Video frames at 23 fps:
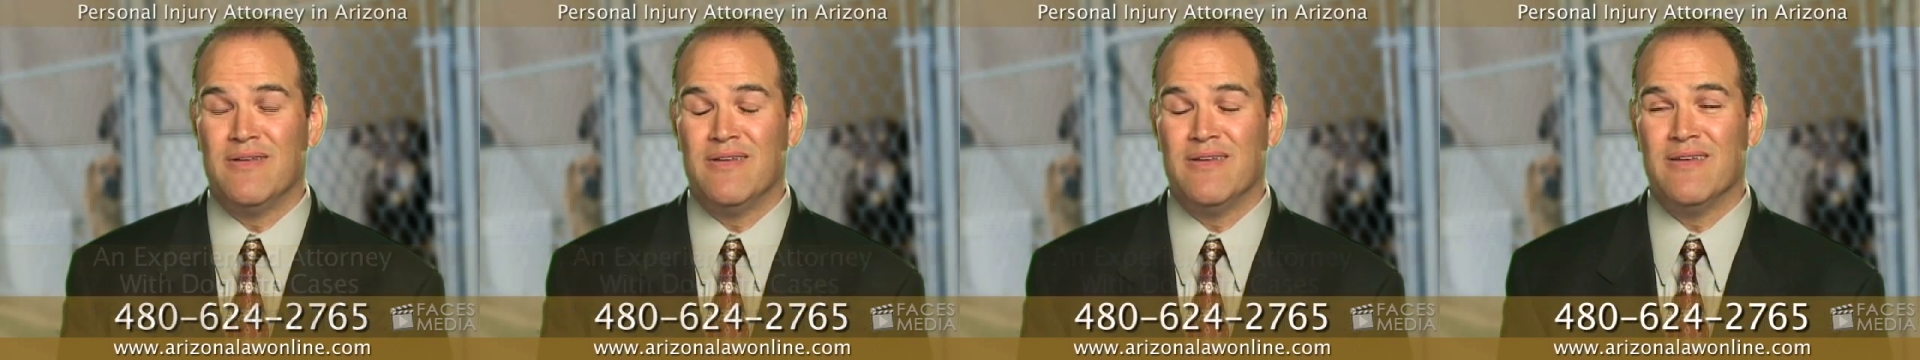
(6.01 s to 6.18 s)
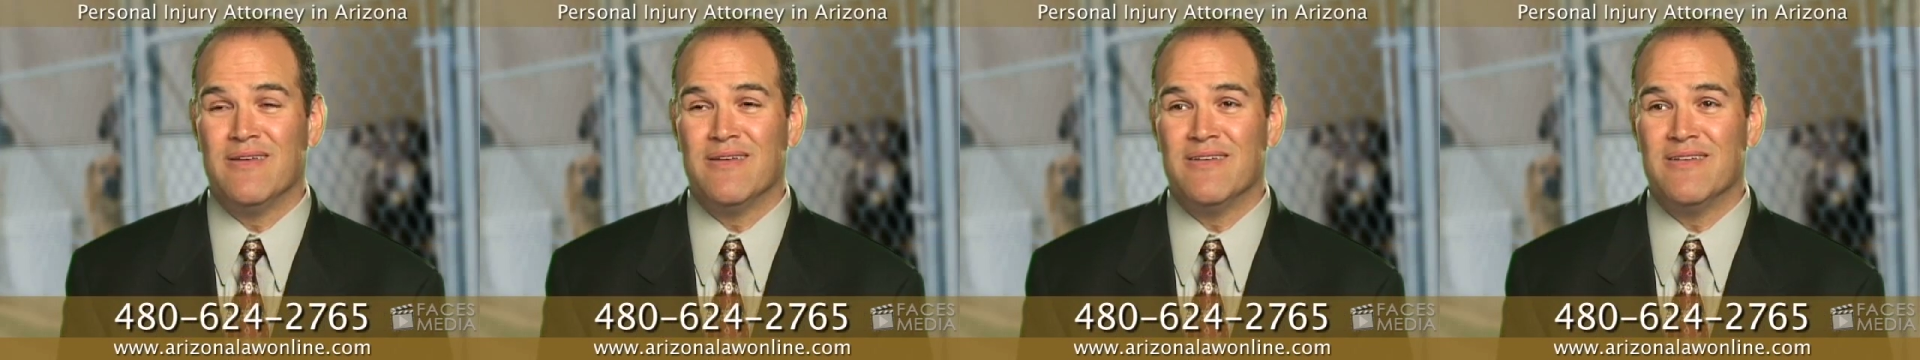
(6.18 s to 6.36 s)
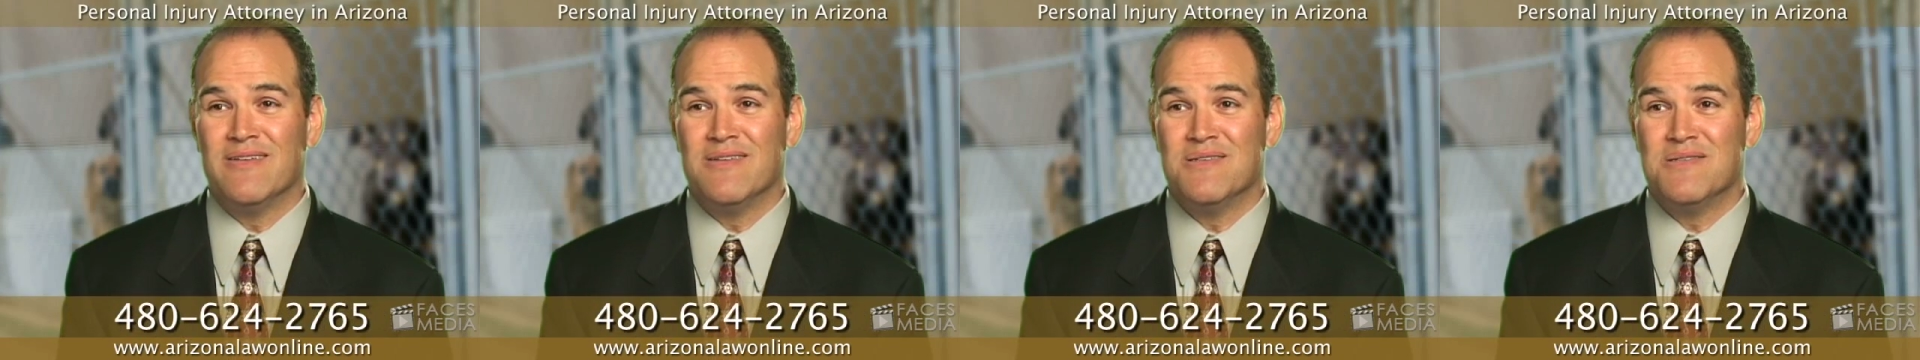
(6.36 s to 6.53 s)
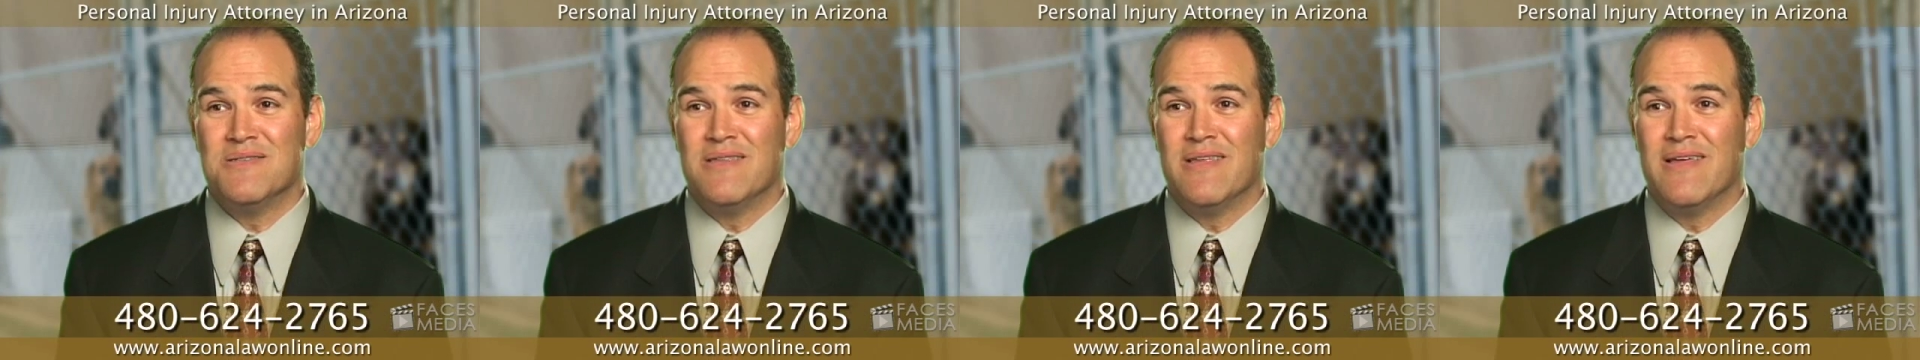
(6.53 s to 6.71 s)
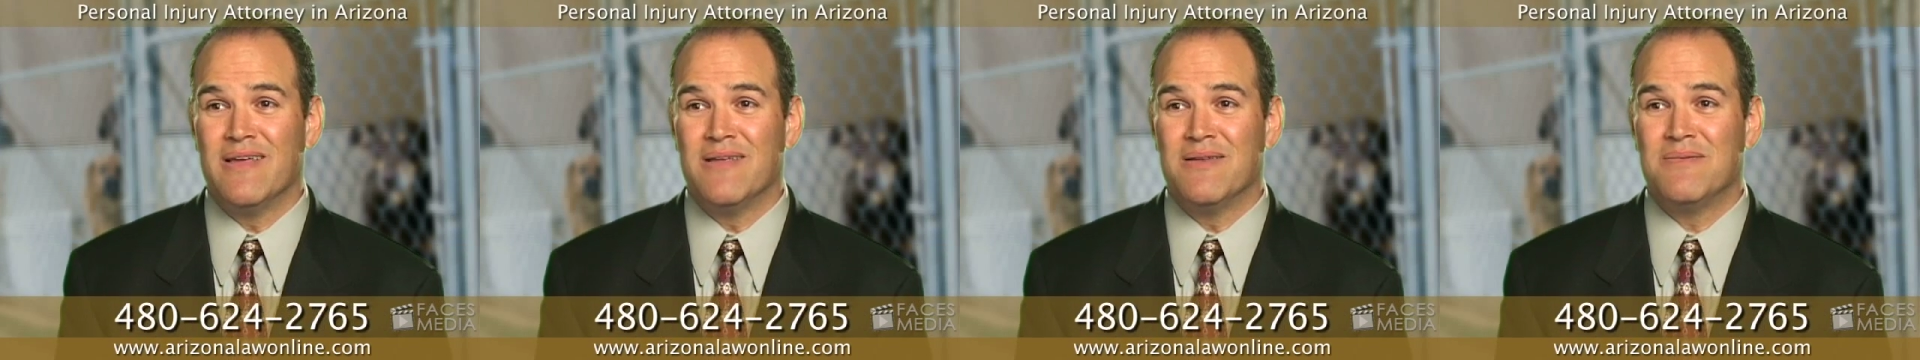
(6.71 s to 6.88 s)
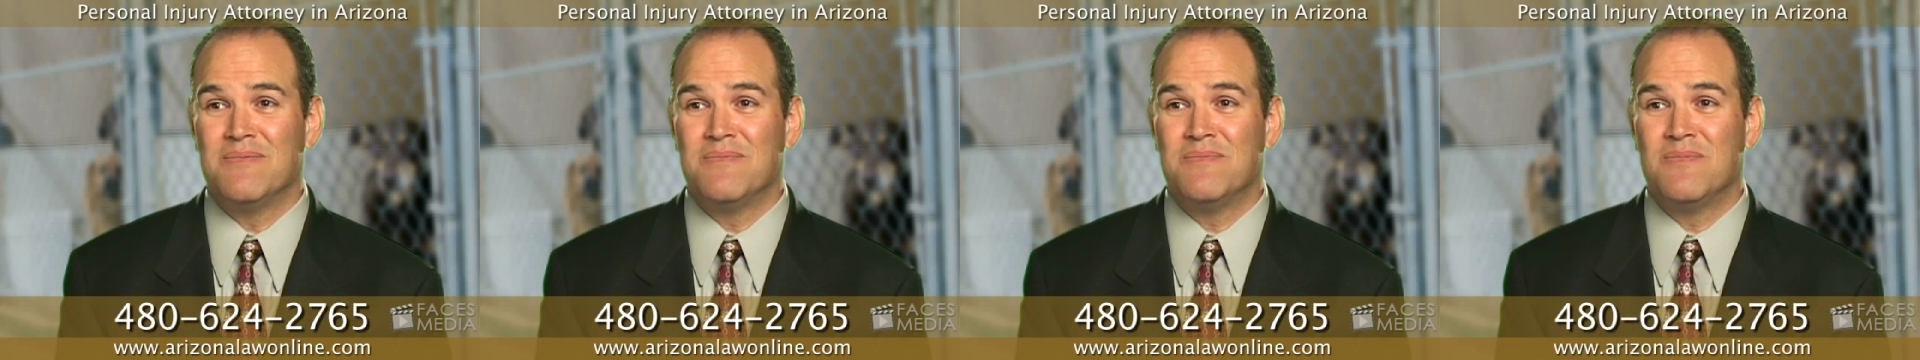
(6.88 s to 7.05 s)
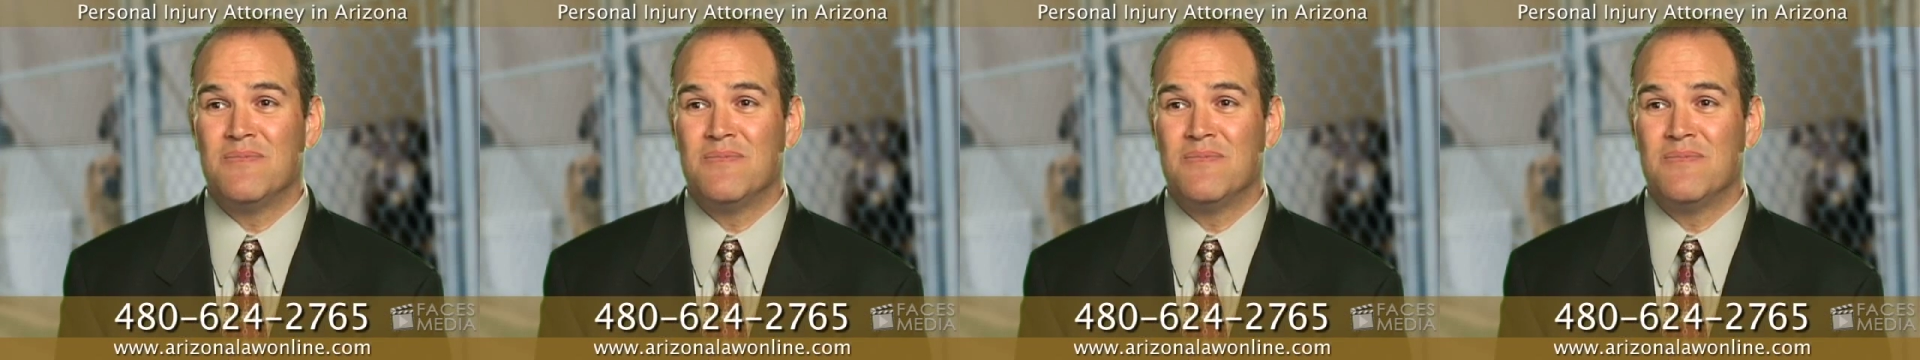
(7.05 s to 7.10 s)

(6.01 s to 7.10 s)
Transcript: is that